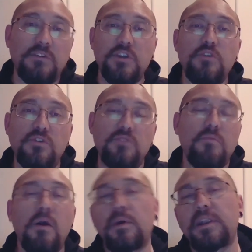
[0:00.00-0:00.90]
you
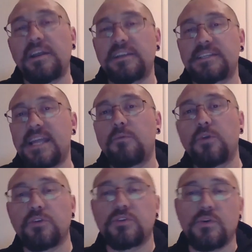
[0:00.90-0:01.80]
might want to understand
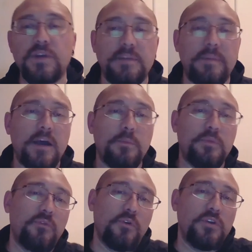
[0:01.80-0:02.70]
what you're talking about
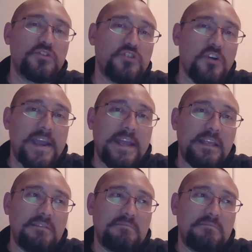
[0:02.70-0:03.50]
before you try,